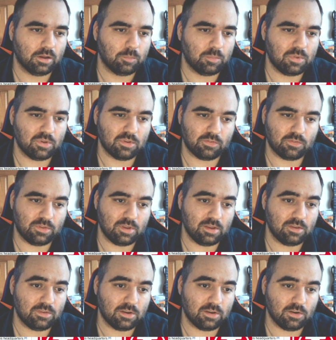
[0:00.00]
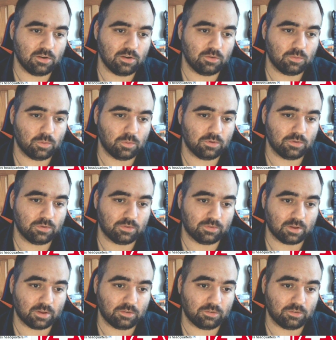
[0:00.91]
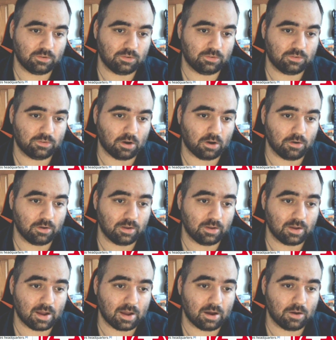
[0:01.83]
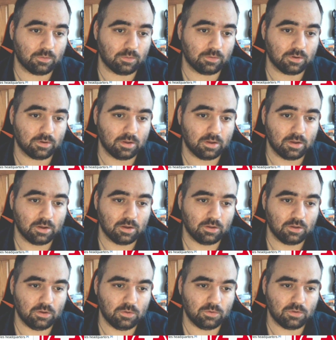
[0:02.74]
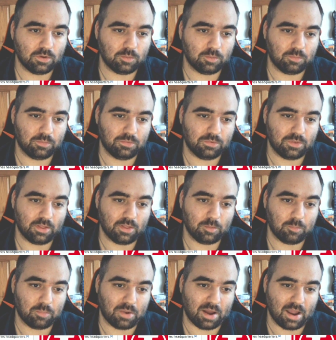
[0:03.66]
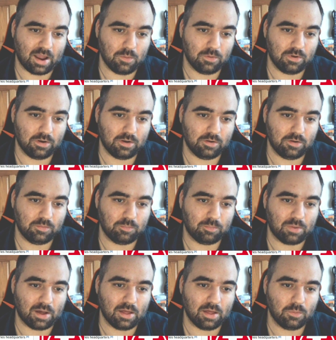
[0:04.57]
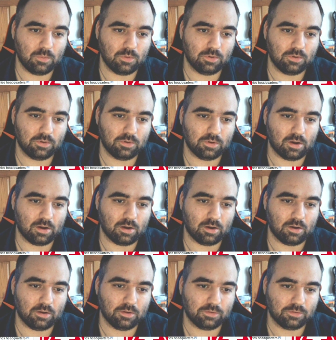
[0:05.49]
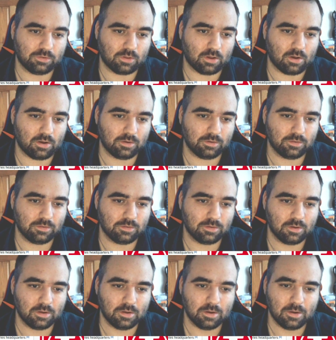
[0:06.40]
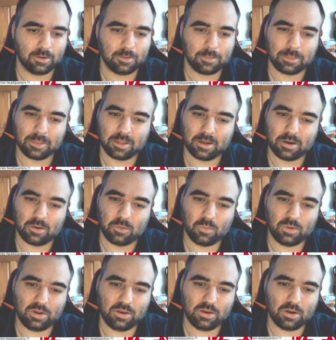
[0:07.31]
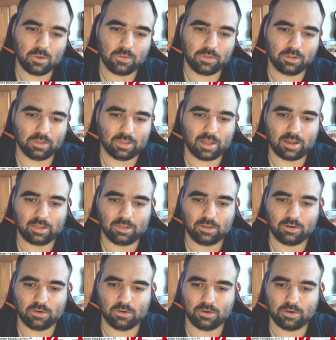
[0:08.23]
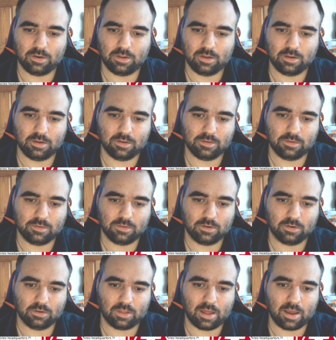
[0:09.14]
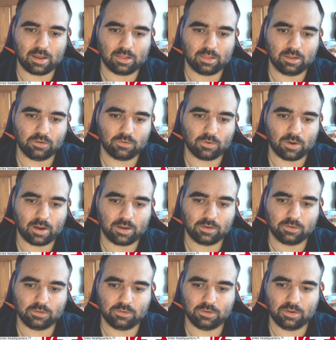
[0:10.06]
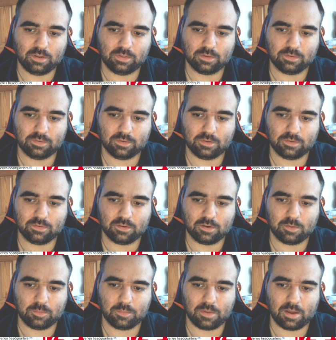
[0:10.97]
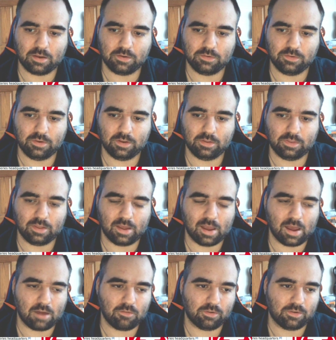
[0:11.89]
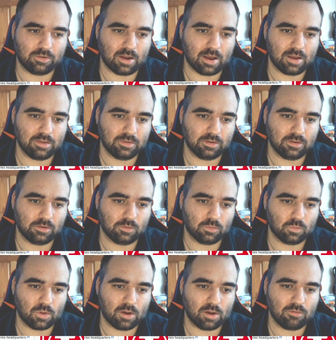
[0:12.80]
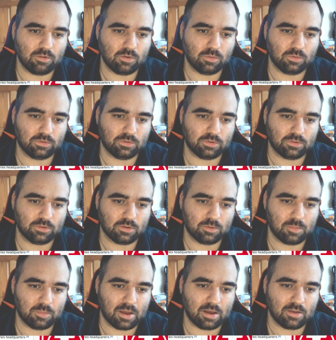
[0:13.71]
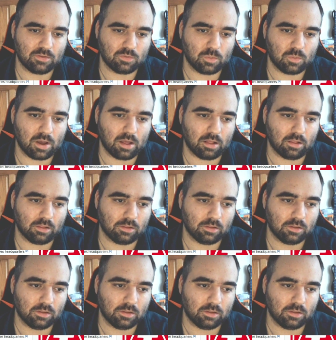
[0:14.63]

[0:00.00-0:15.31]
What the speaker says: Because if T-Series was essentially starting out selling pirated Bollywood songs, we know the likelihood is they're likely trying to cheat the system and cheat the advertising revenue system as well